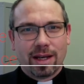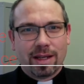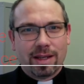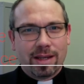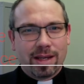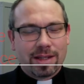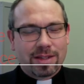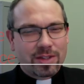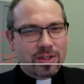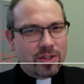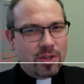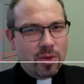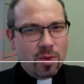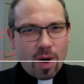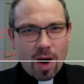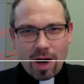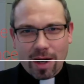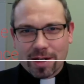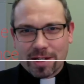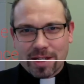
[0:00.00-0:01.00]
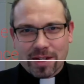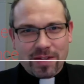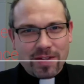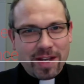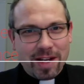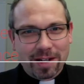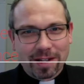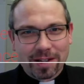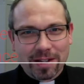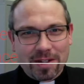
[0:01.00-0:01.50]
It's too hard to
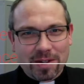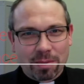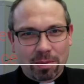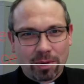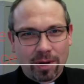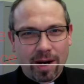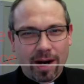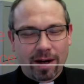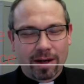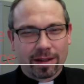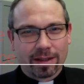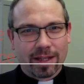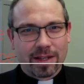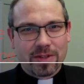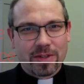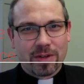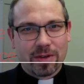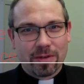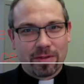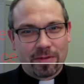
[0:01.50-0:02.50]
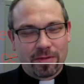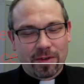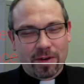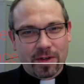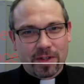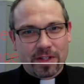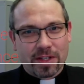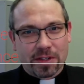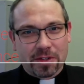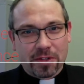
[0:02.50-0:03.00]
settle into prayer unless you've
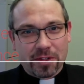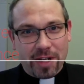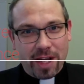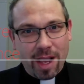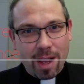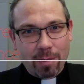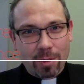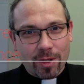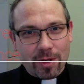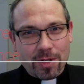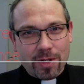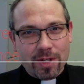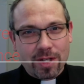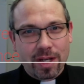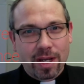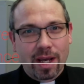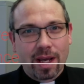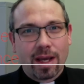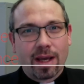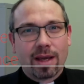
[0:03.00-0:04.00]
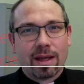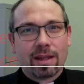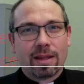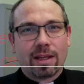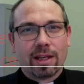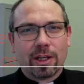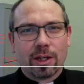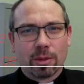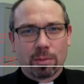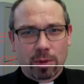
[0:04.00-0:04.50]
first established
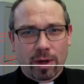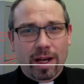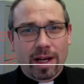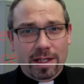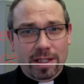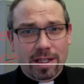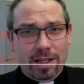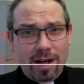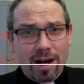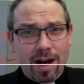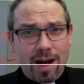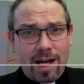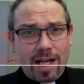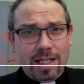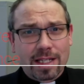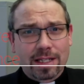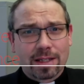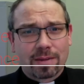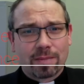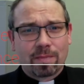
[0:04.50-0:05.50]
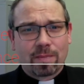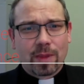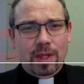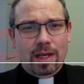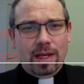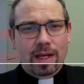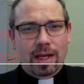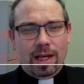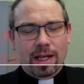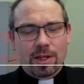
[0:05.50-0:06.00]
that you're praying to God,
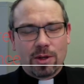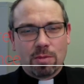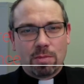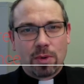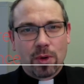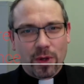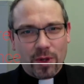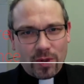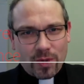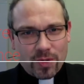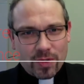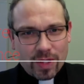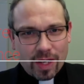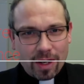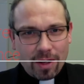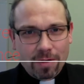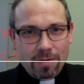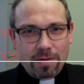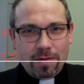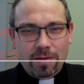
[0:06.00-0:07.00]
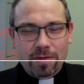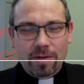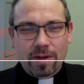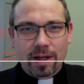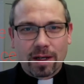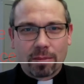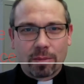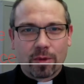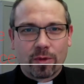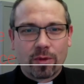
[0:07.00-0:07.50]
and you put yourself
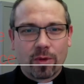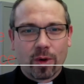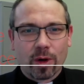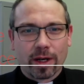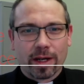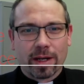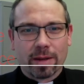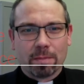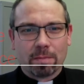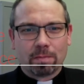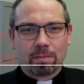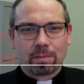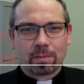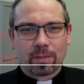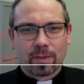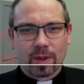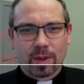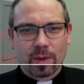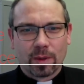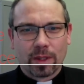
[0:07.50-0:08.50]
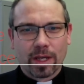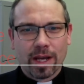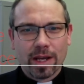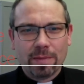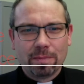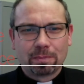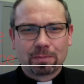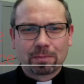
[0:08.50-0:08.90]
before him, okay?